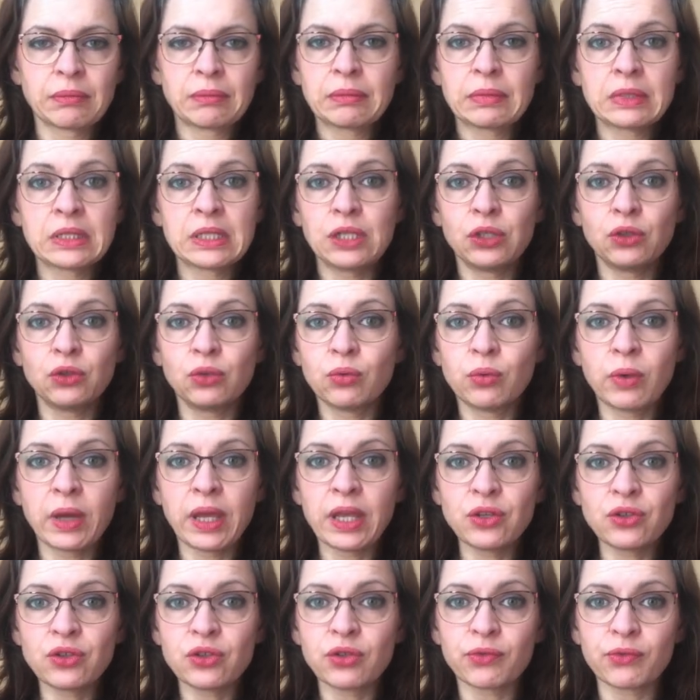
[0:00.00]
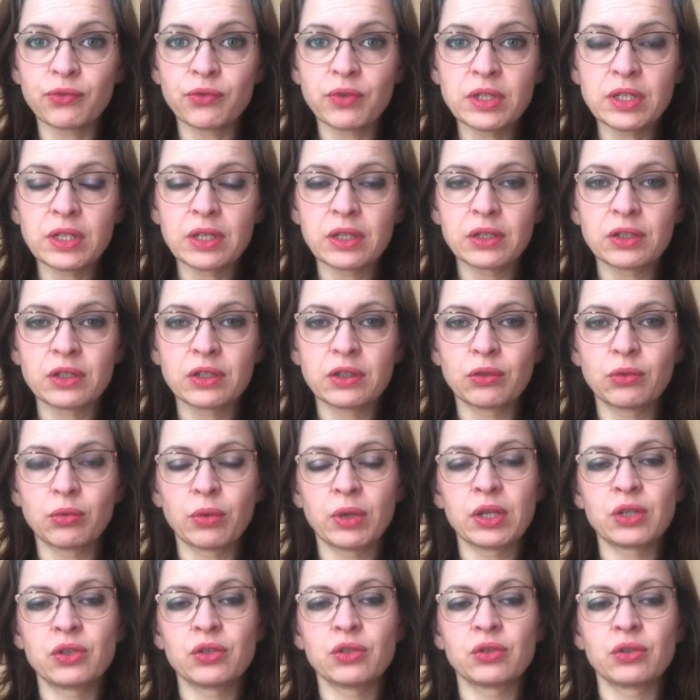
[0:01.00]
situation, physical
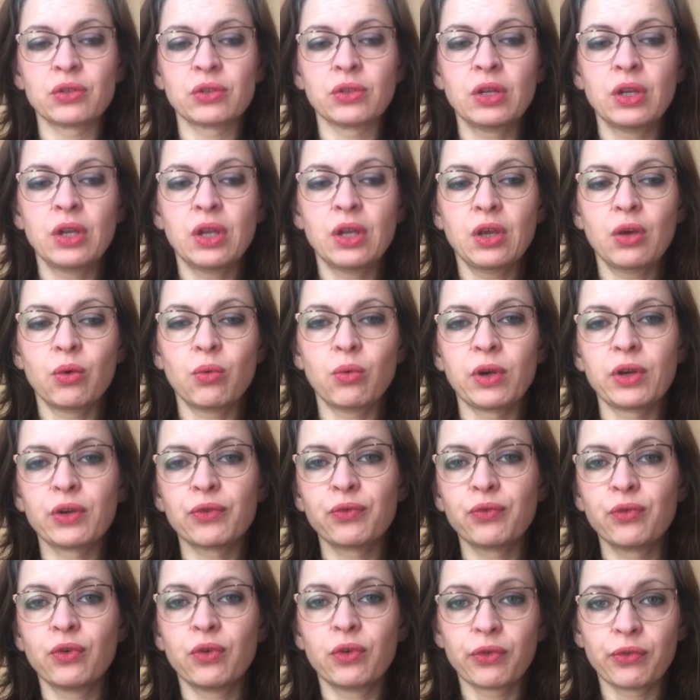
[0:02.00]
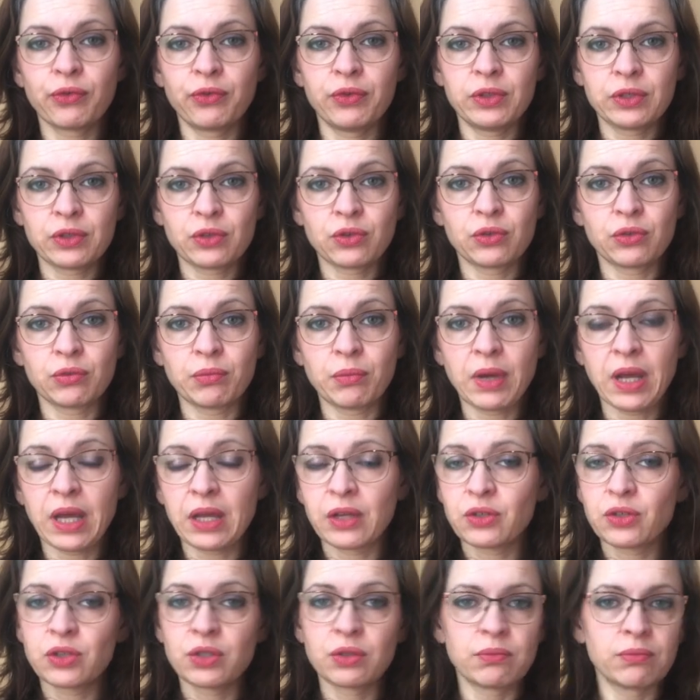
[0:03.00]
situation, where 4 feels too
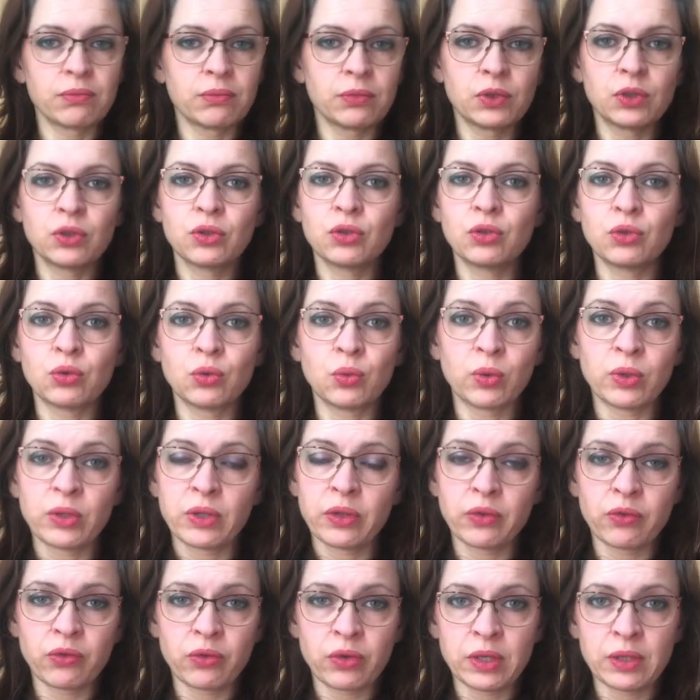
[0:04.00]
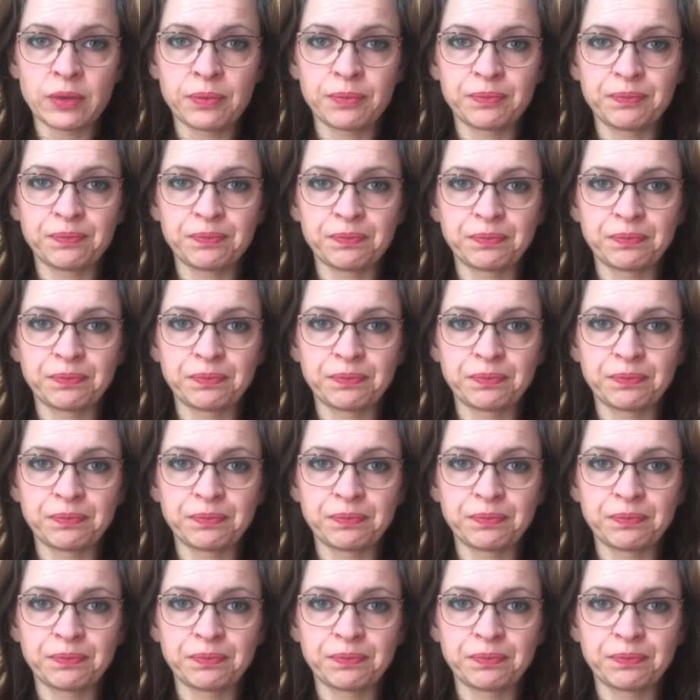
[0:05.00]
much, do with 3.